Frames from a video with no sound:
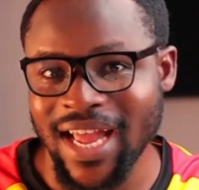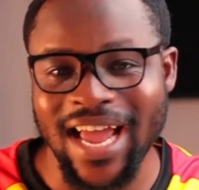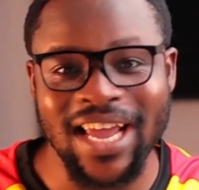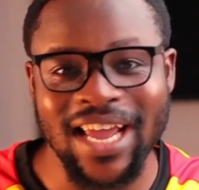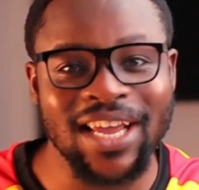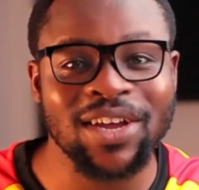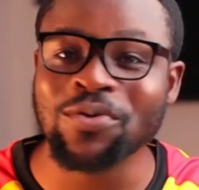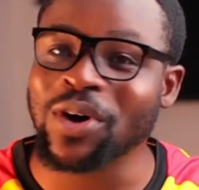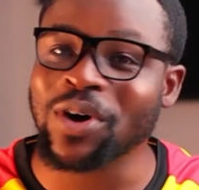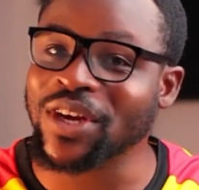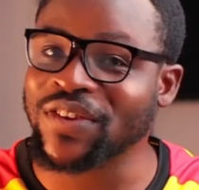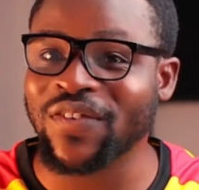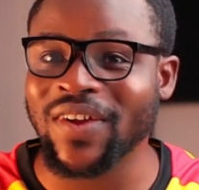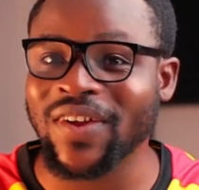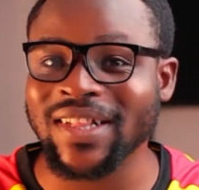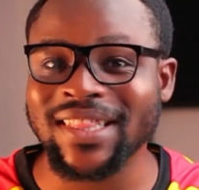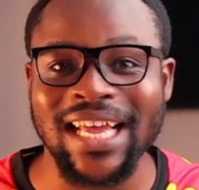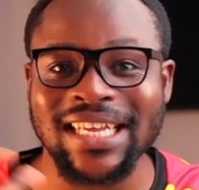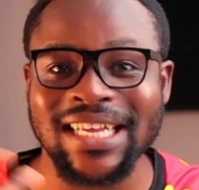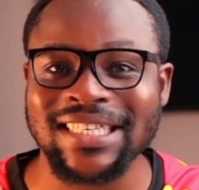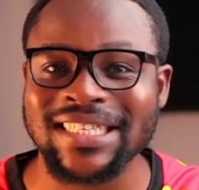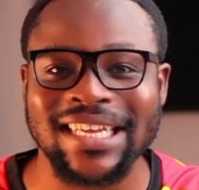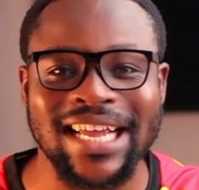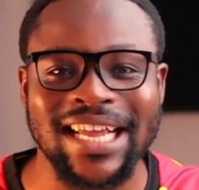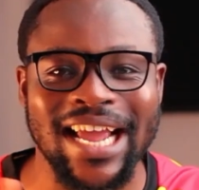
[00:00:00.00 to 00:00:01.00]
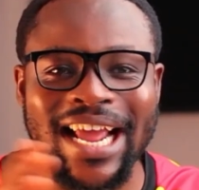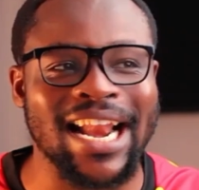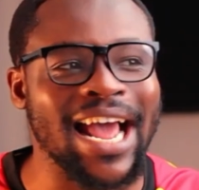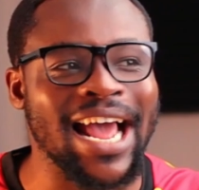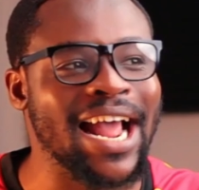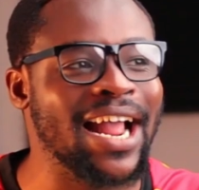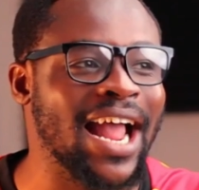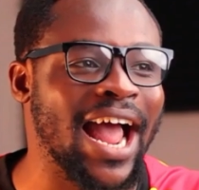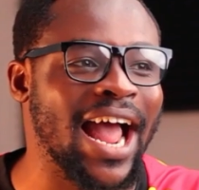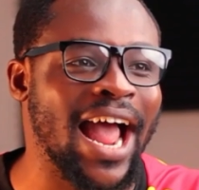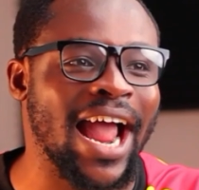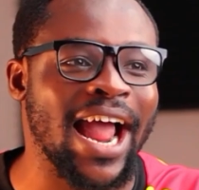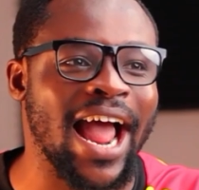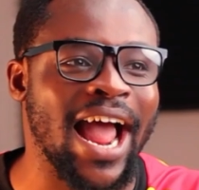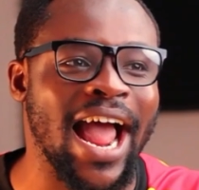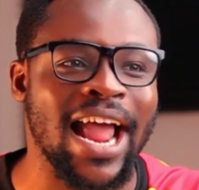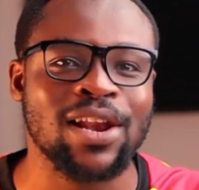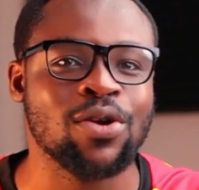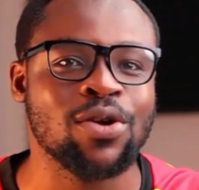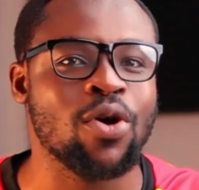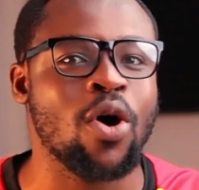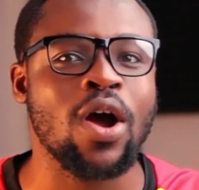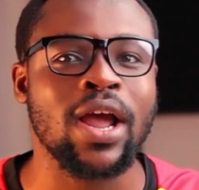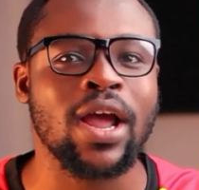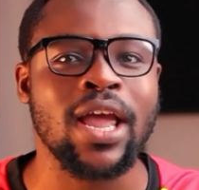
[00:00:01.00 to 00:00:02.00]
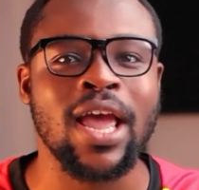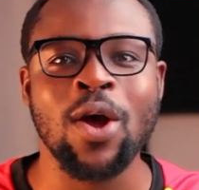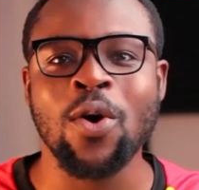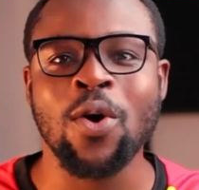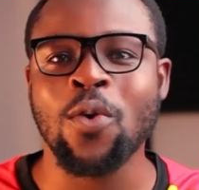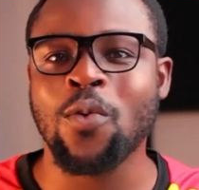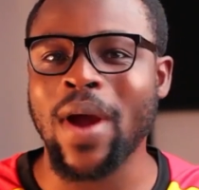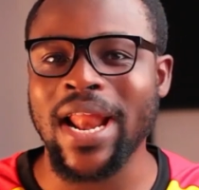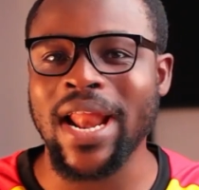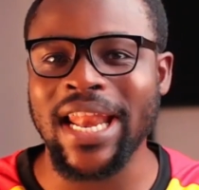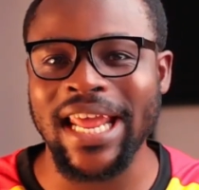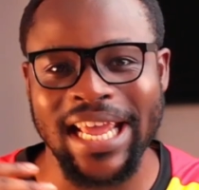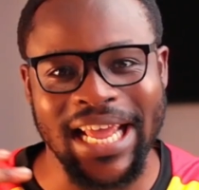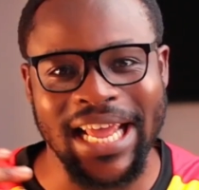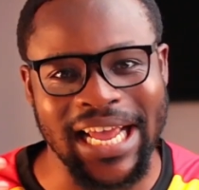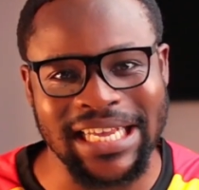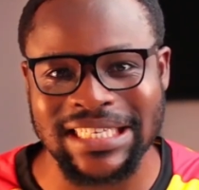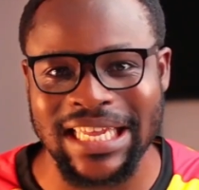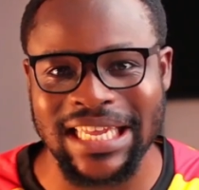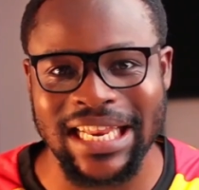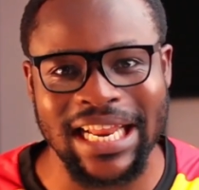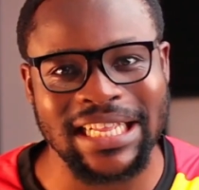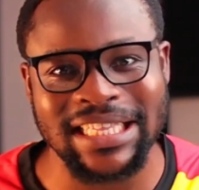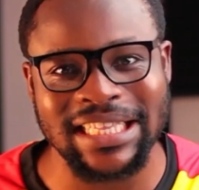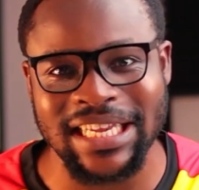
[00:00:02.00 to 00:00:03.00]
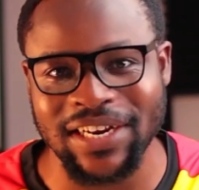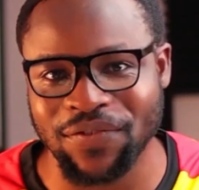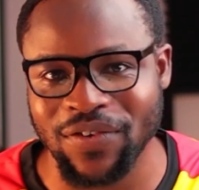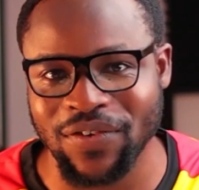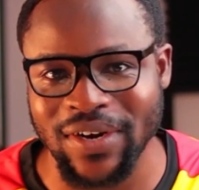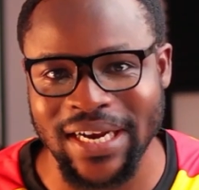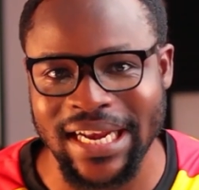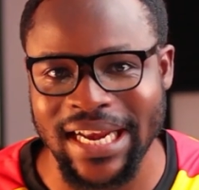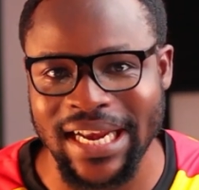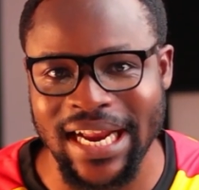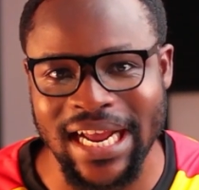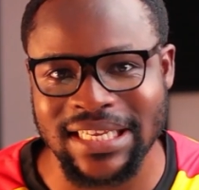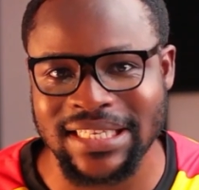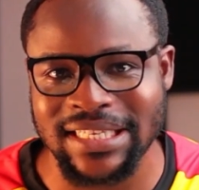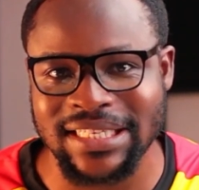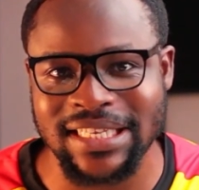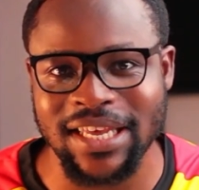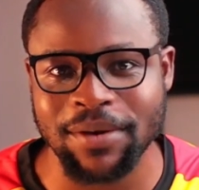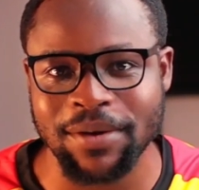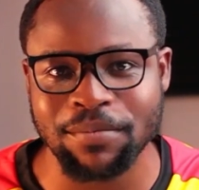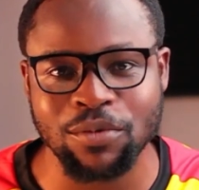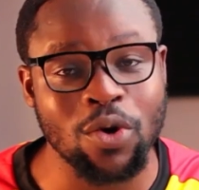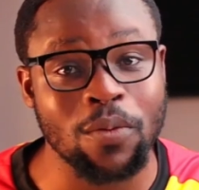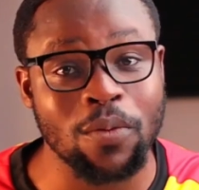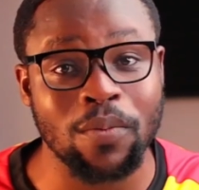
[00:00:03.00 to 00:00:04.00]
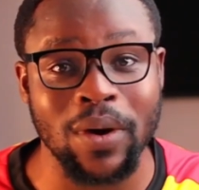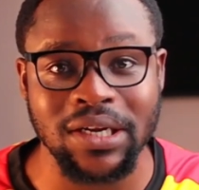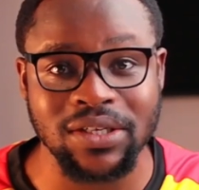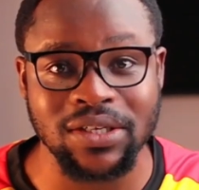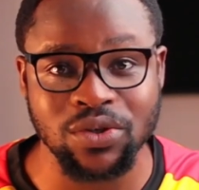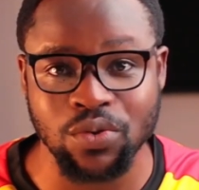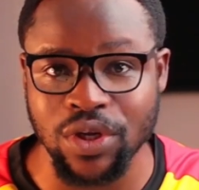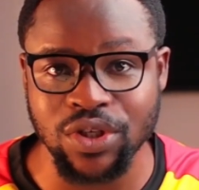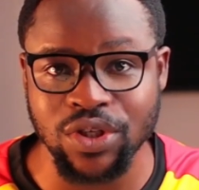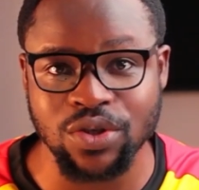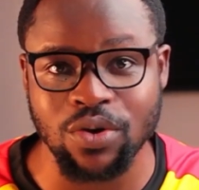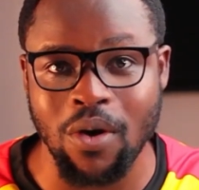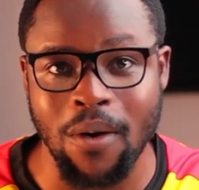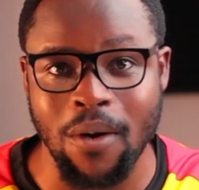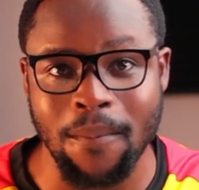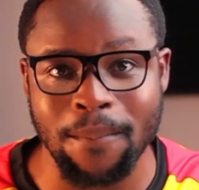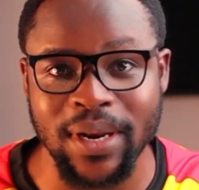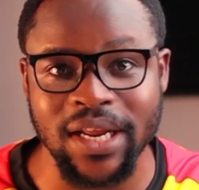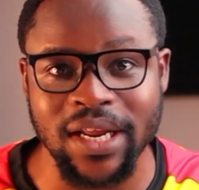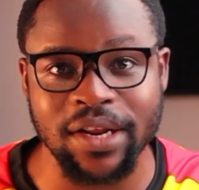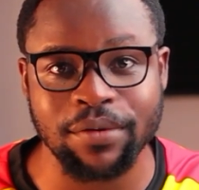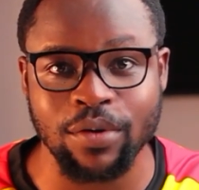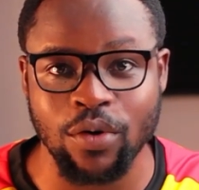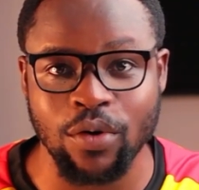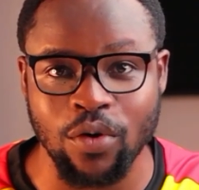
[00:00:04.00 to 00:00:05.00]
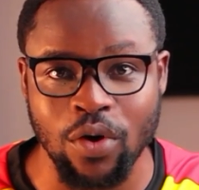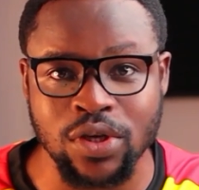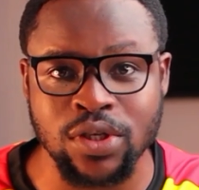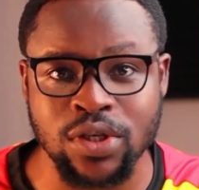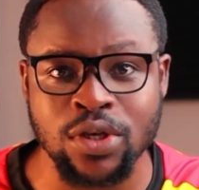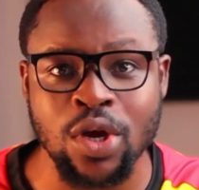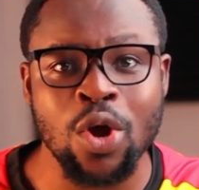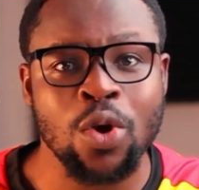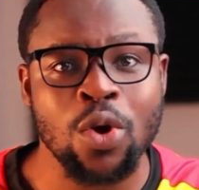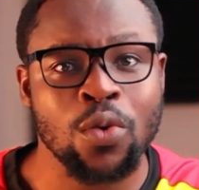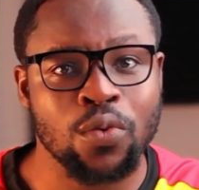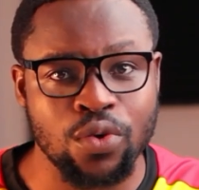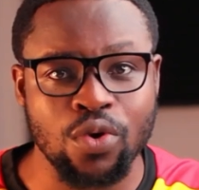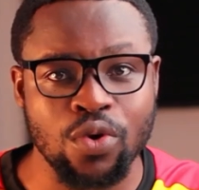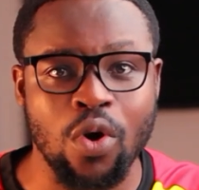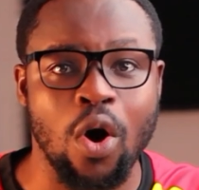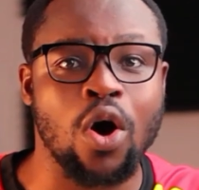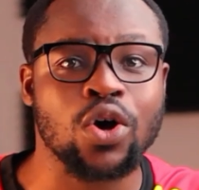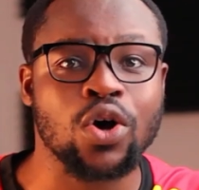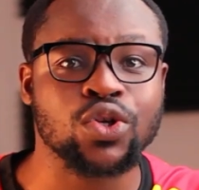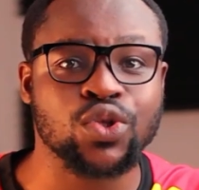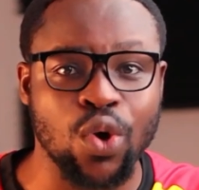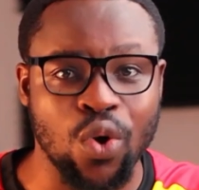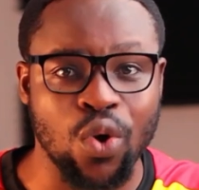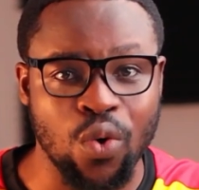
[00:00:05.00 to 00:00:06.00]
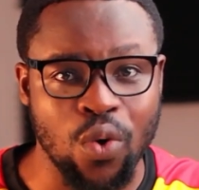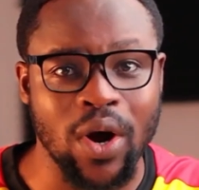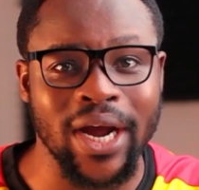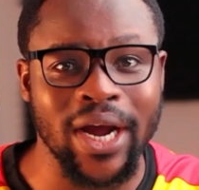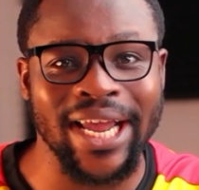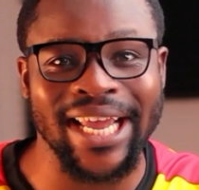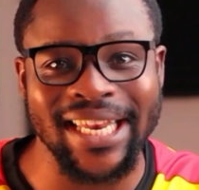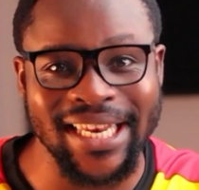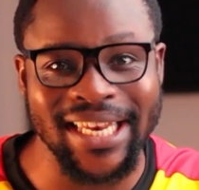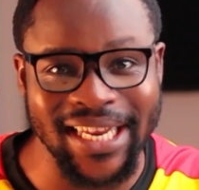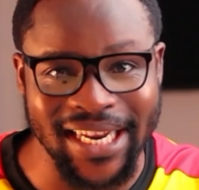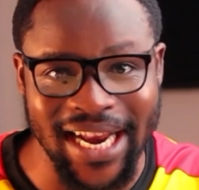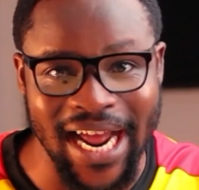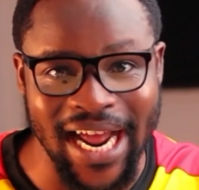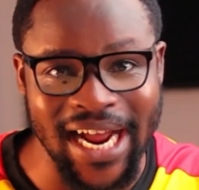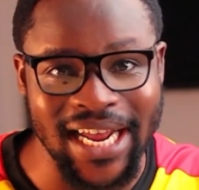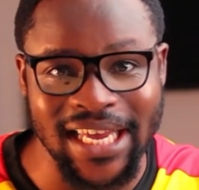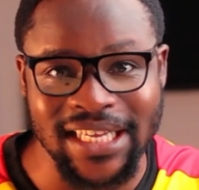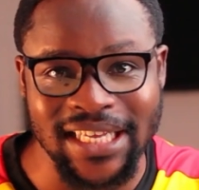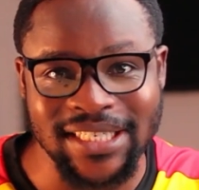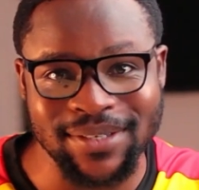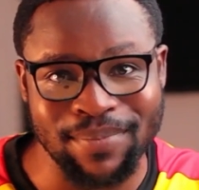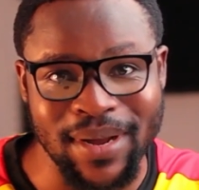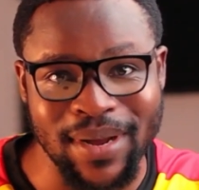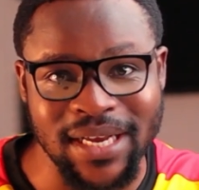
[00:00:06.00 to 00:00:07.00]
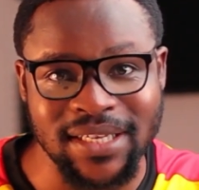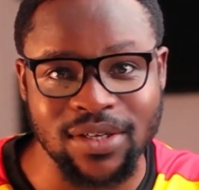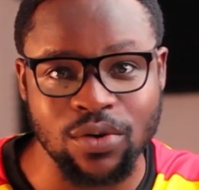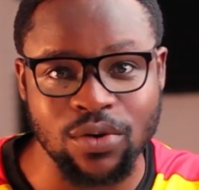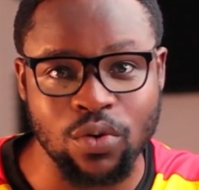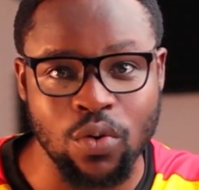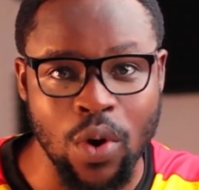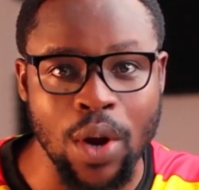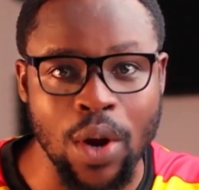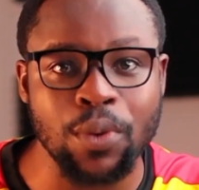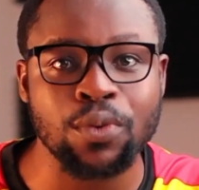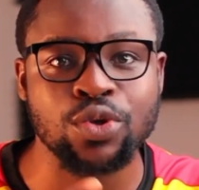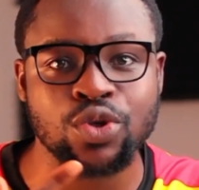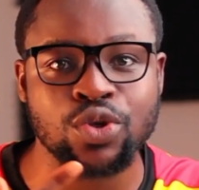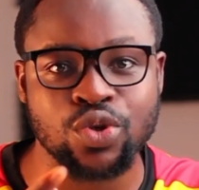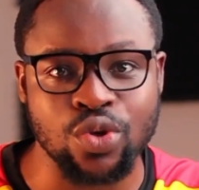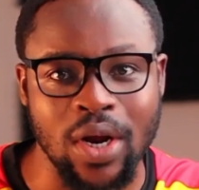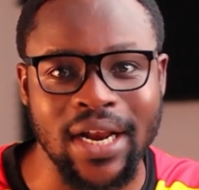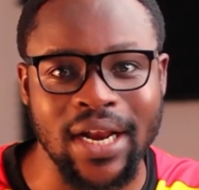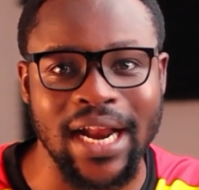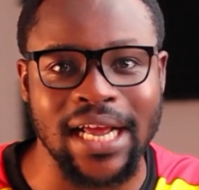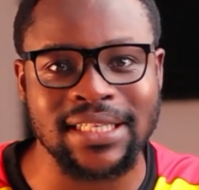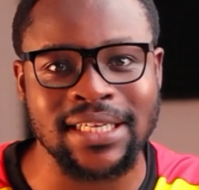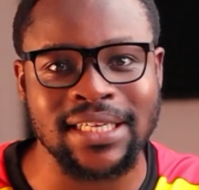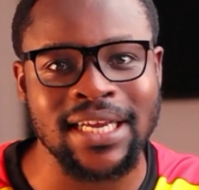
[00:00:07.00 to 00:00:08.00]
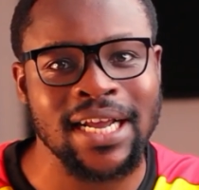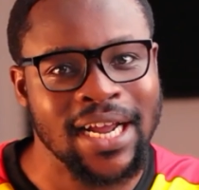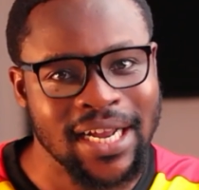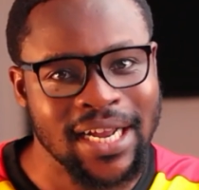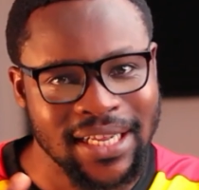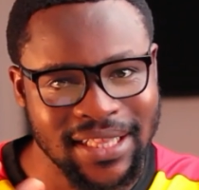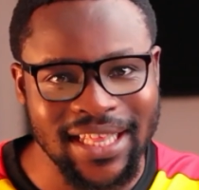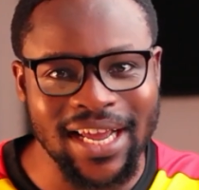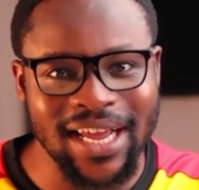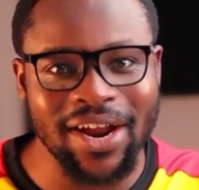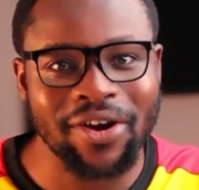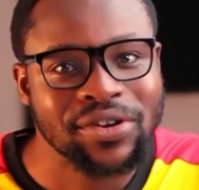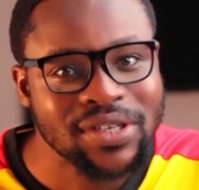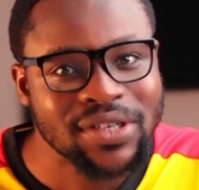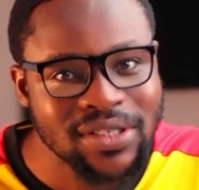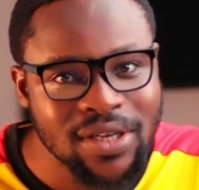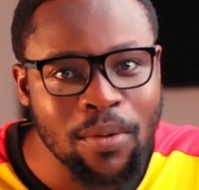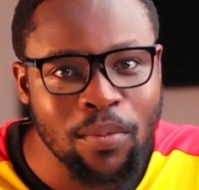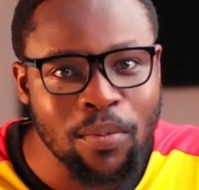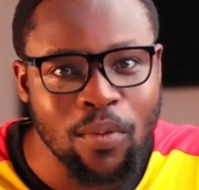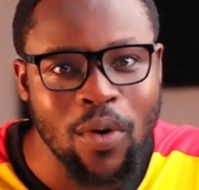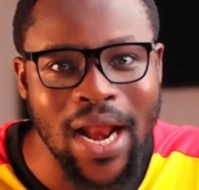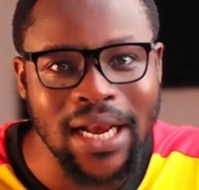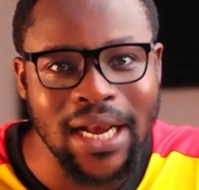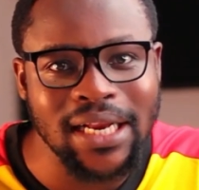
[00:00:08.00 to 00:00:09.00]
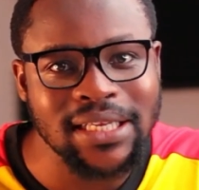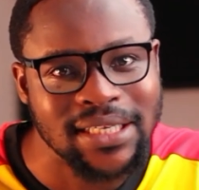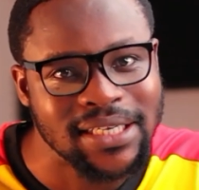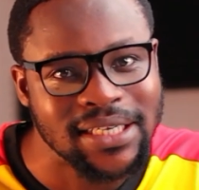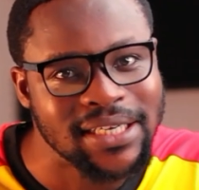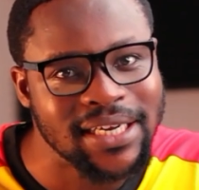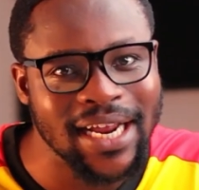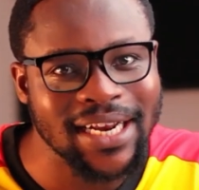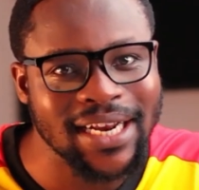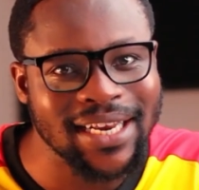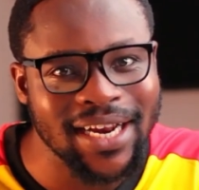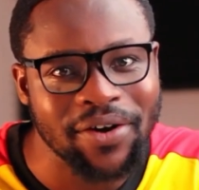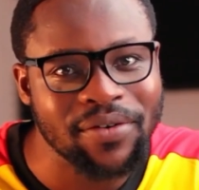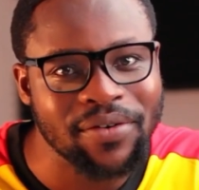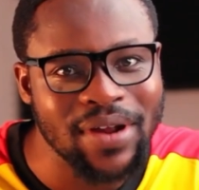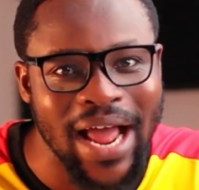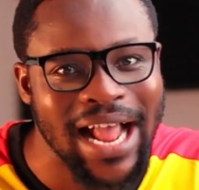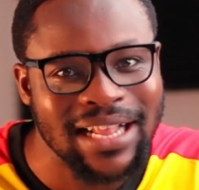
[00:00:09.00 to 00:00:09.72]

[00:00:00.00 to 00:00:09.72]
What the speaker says: And I know when he gets selected for the next game, nobody's going to complain, because we also saw what he did against Mexico and we saw that there is some quality there.